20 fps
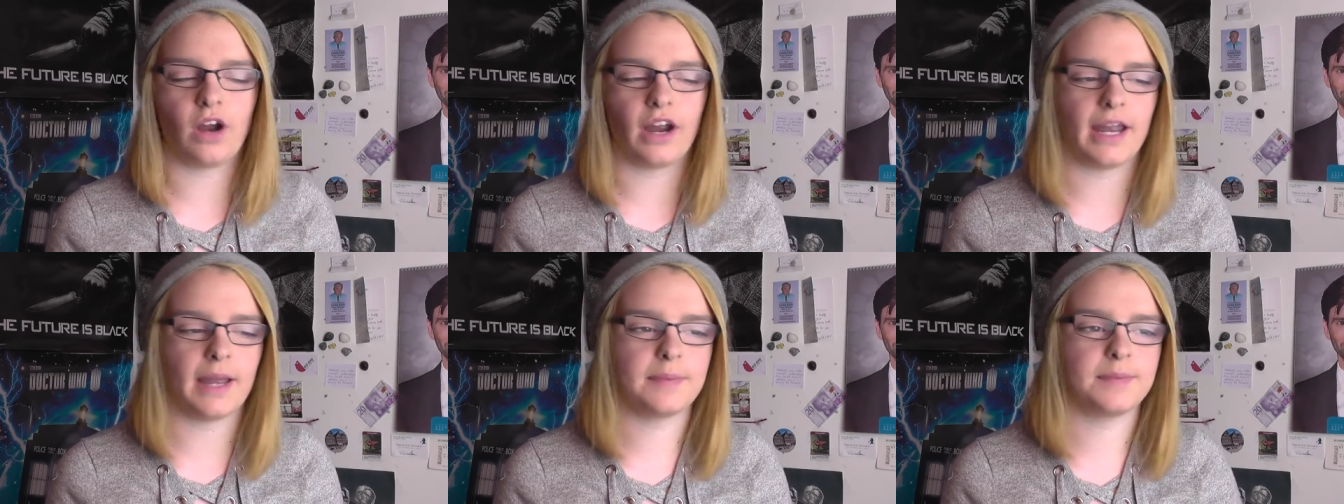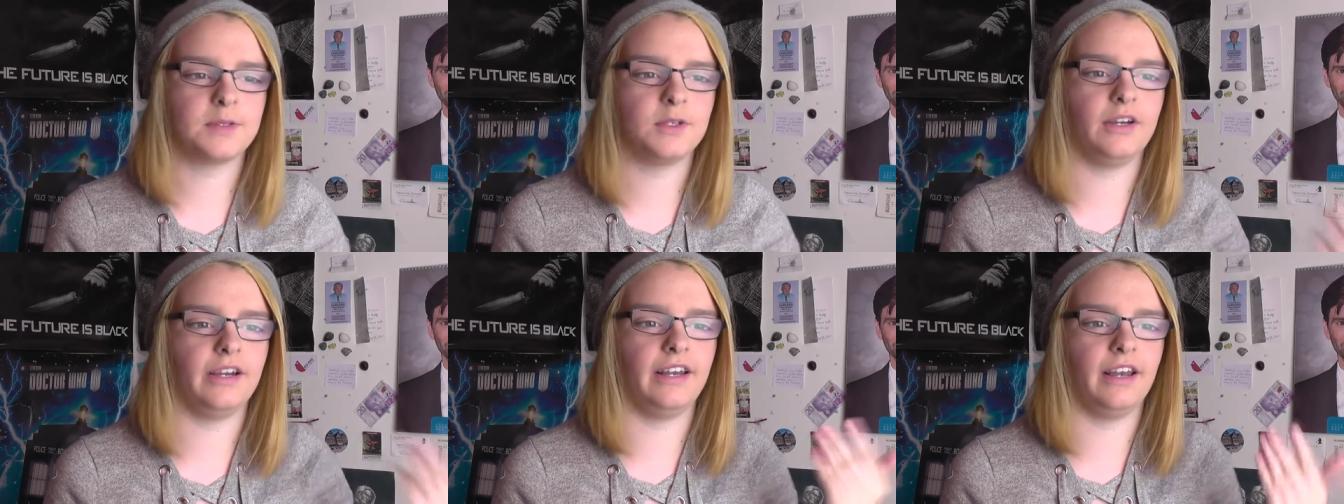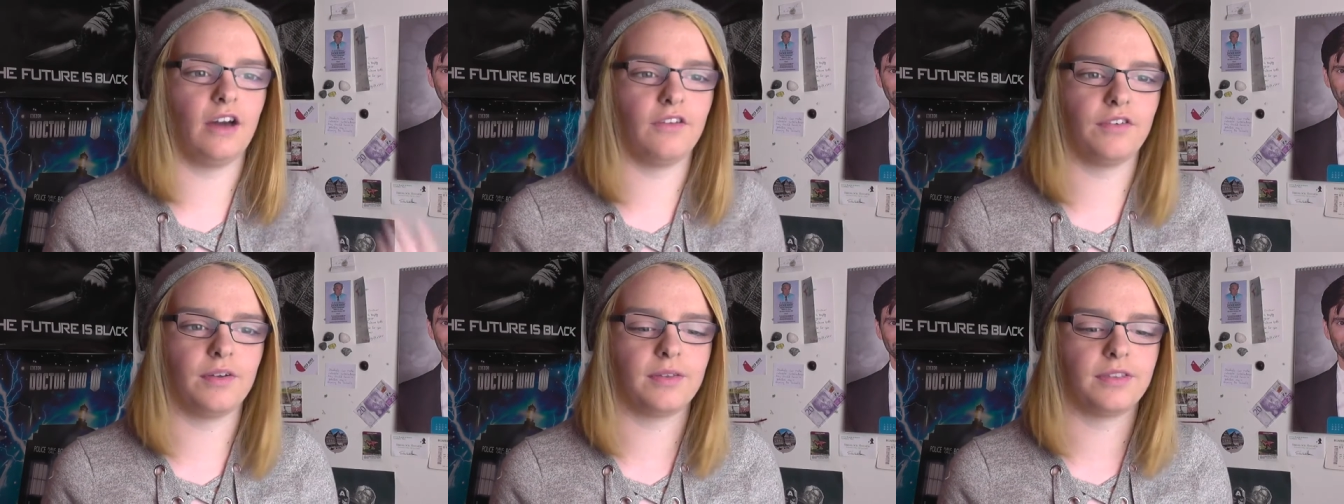I absolutely
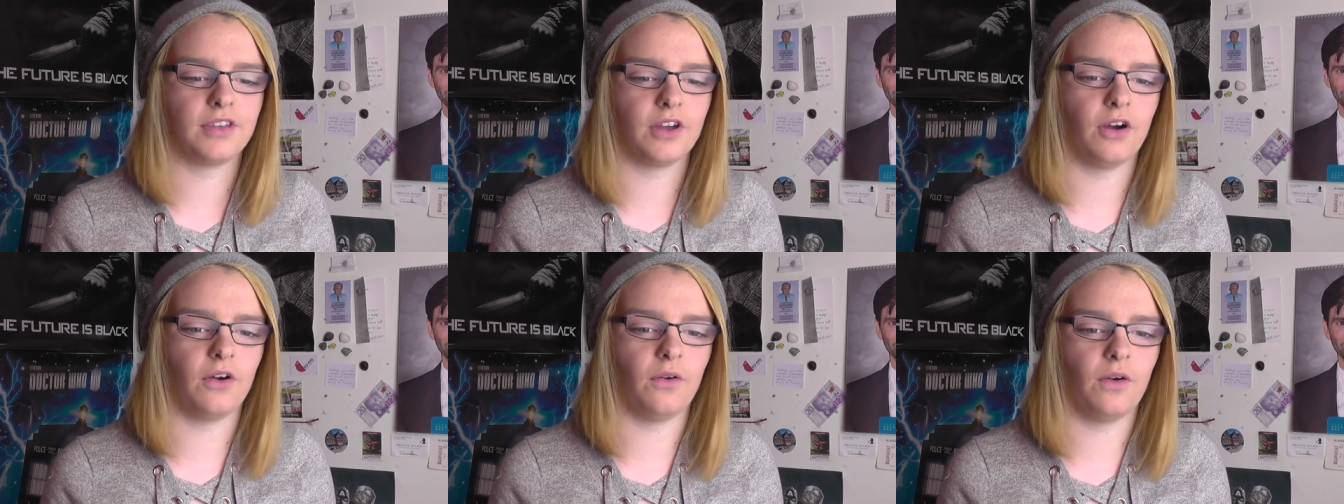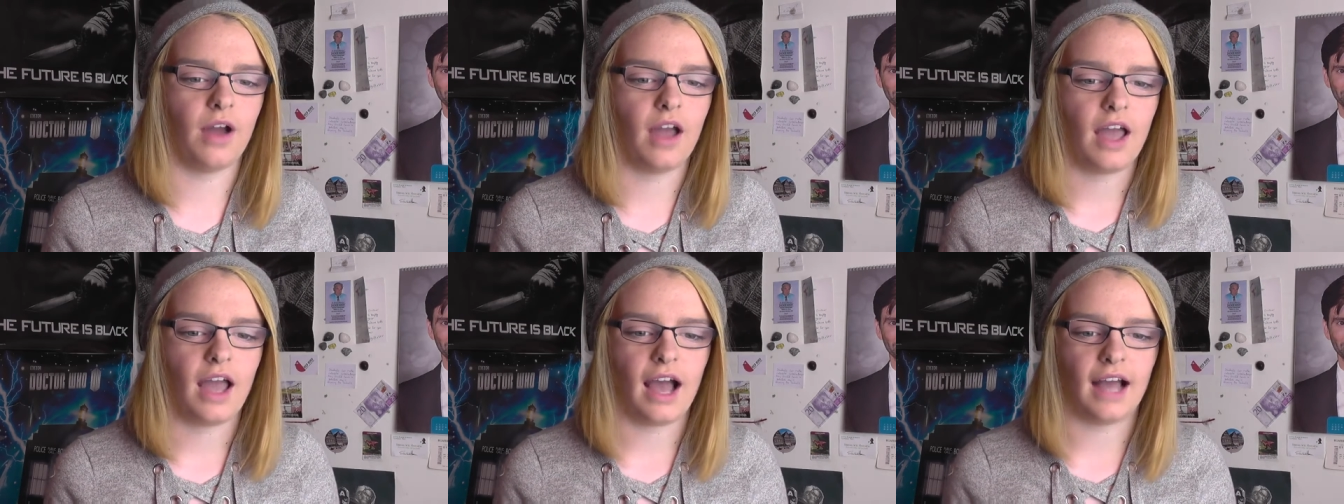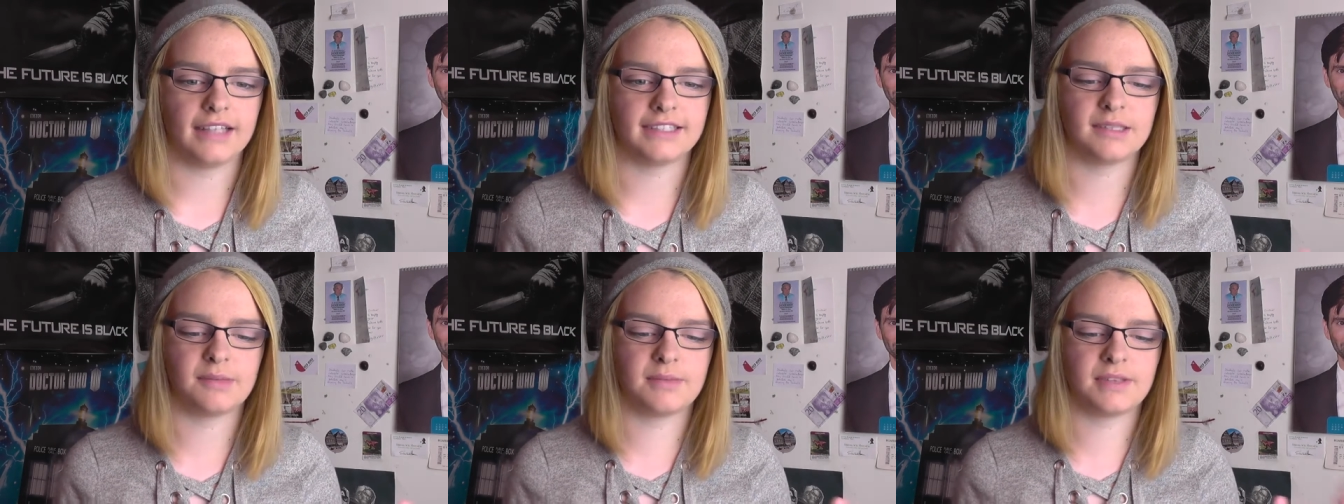love it though,
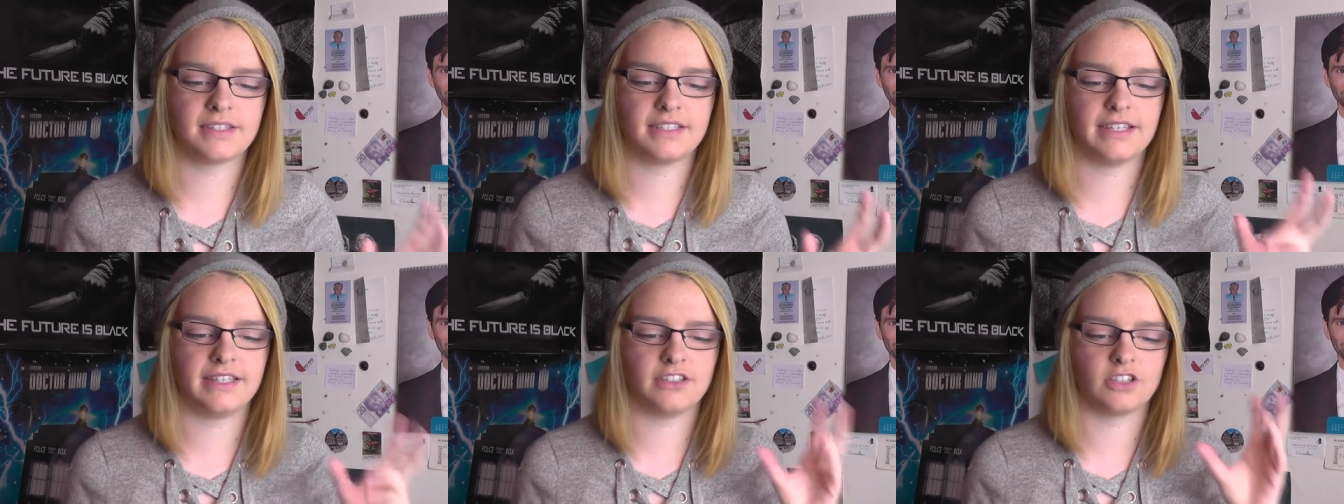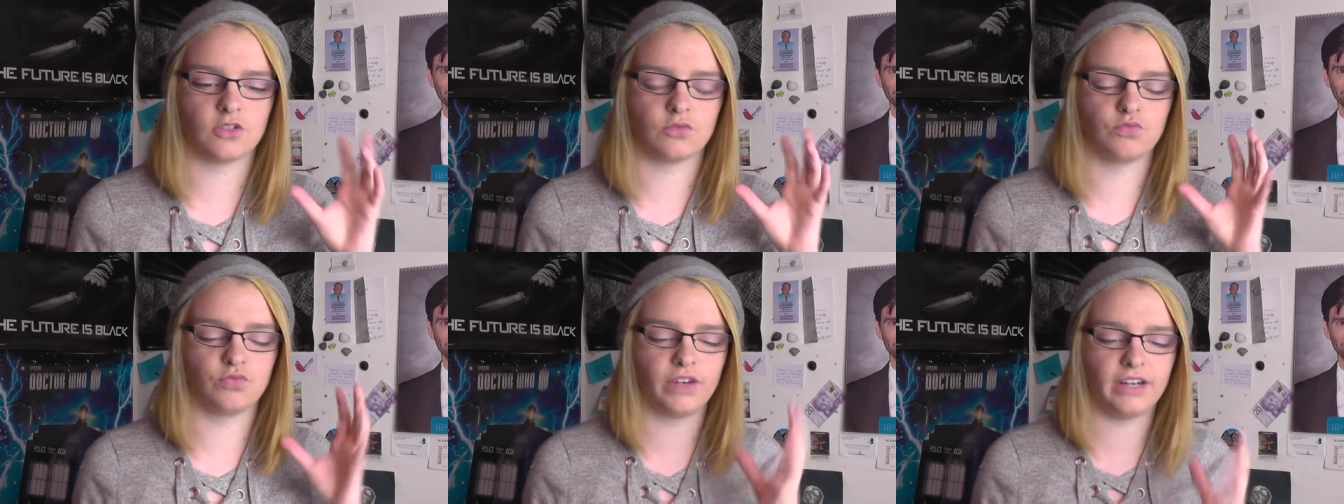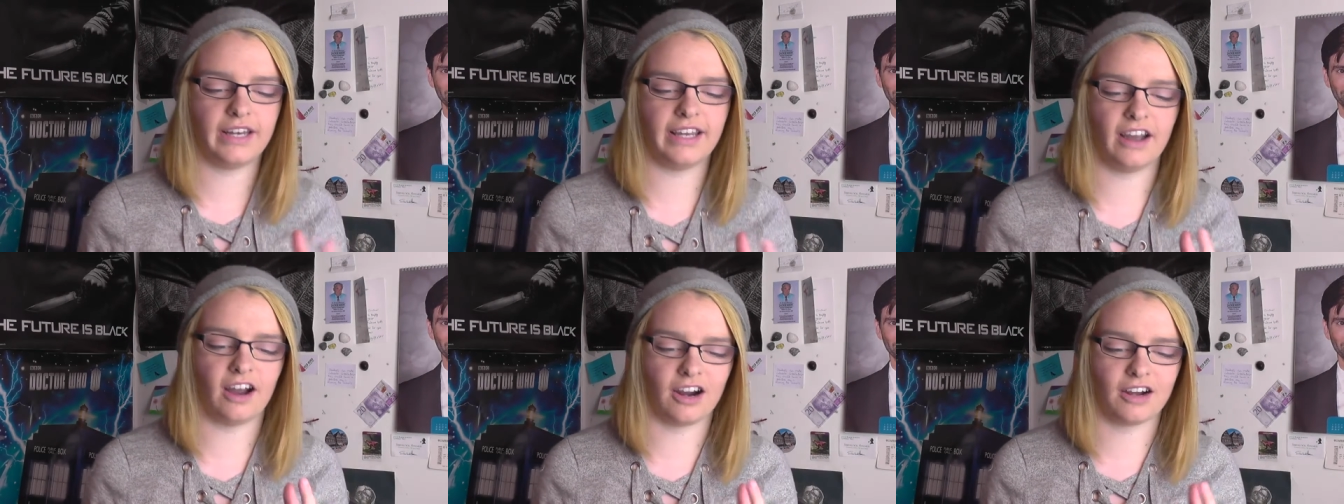and some of the scenes are
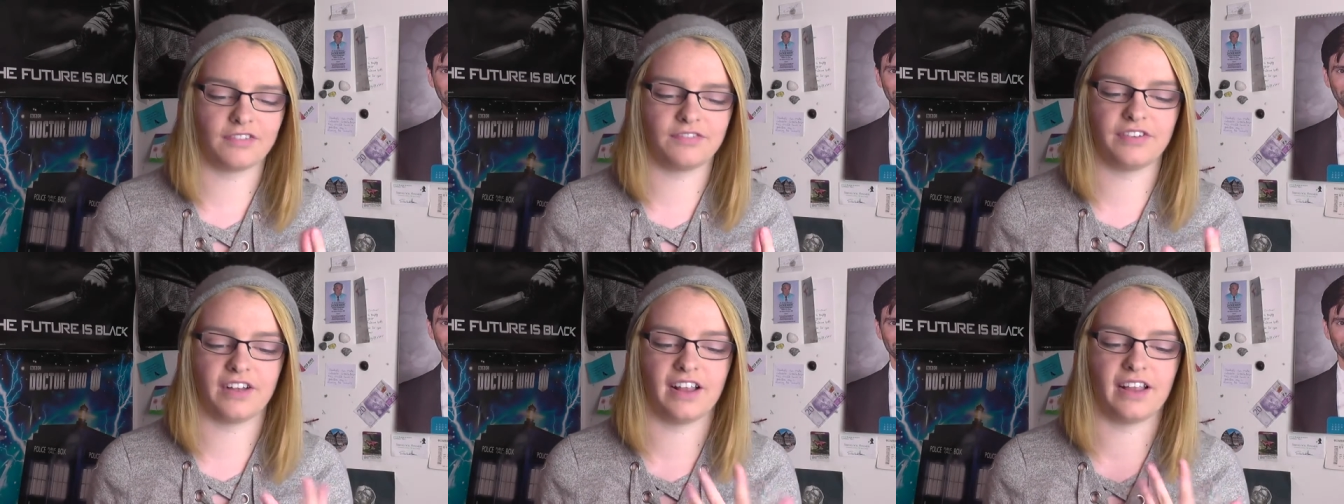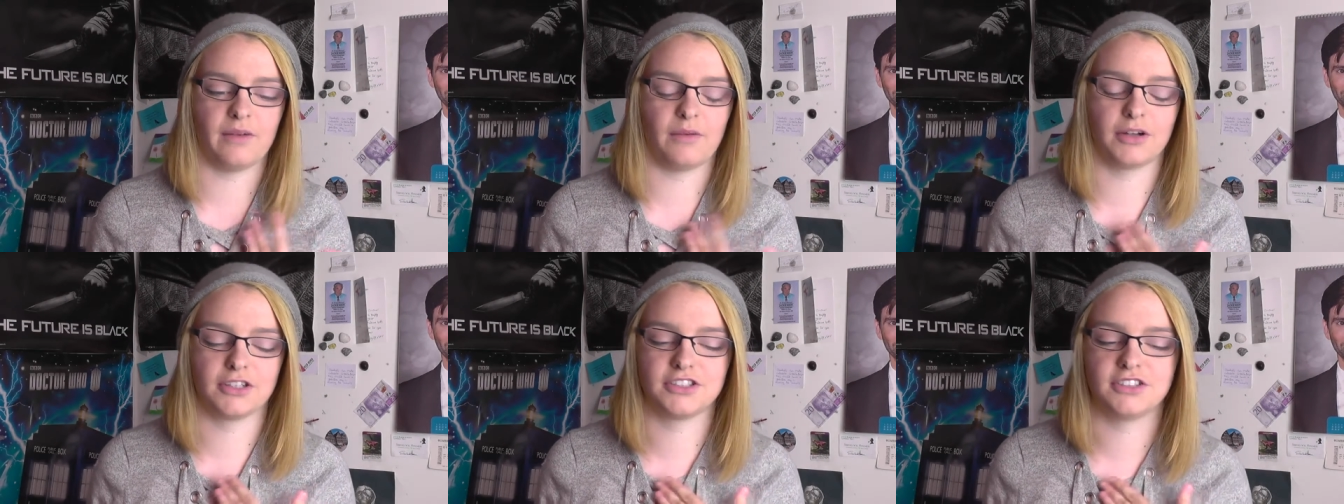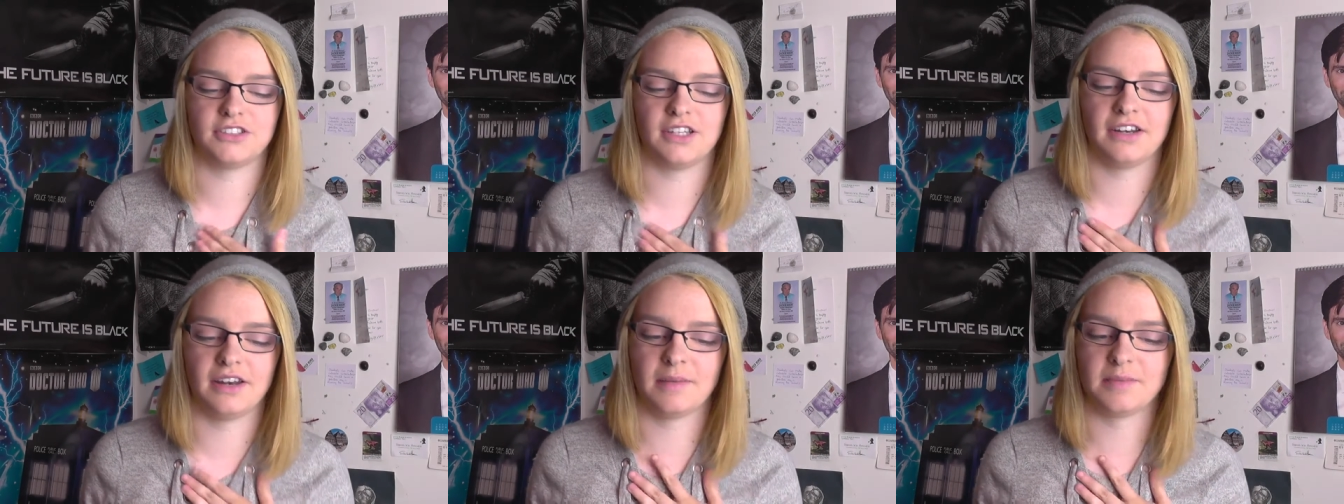really heartfelt. I
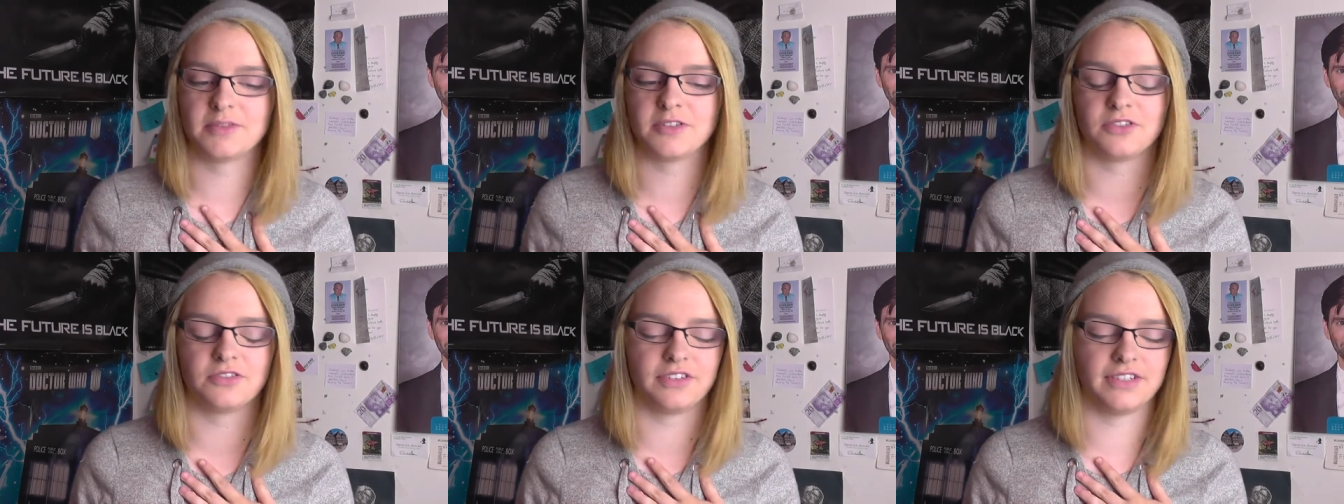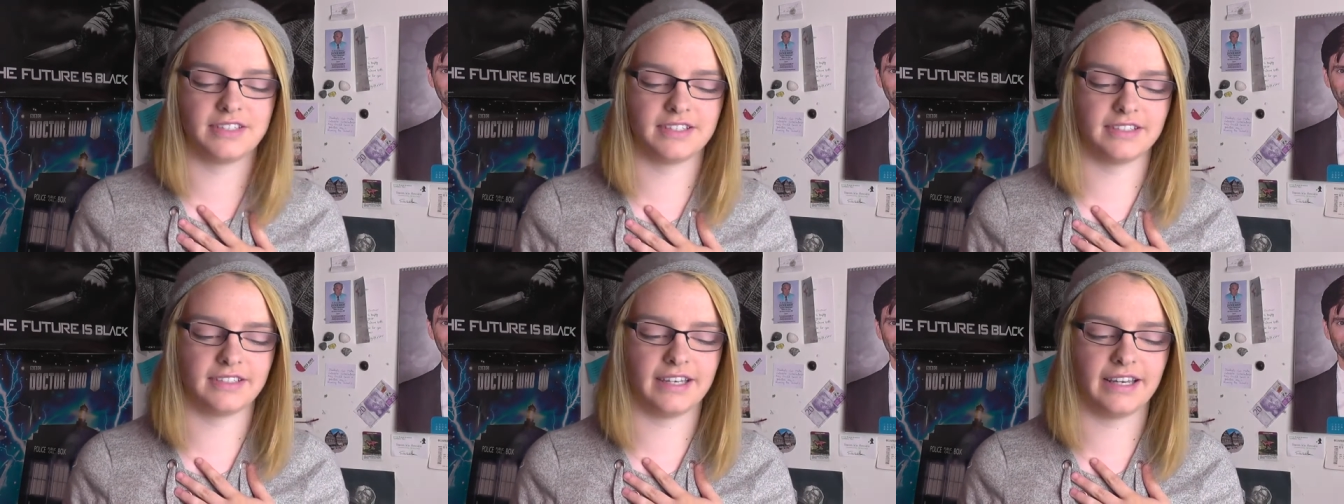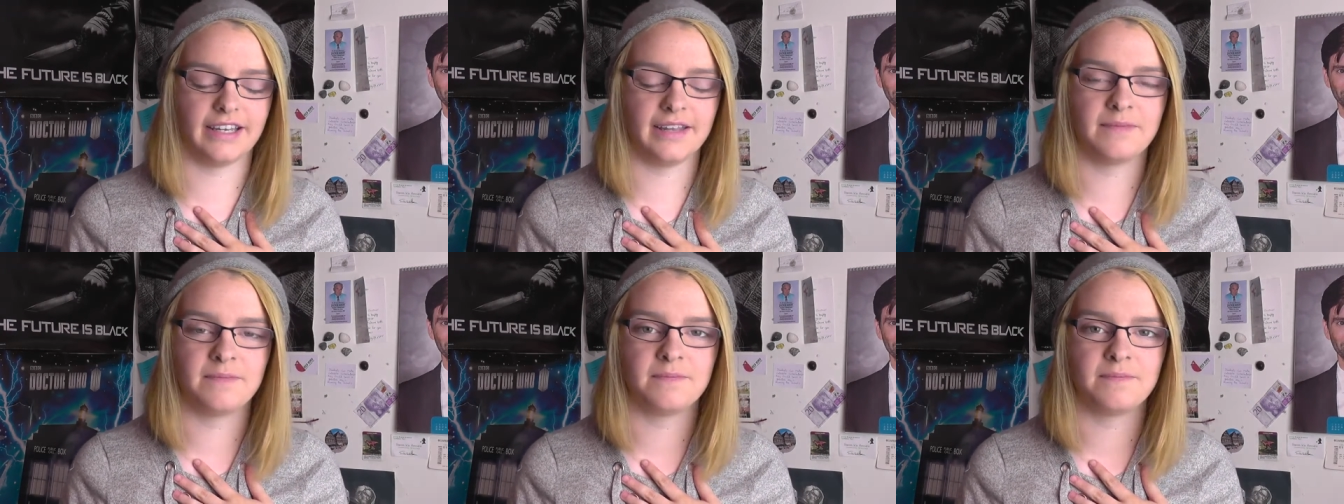watched an episode recently.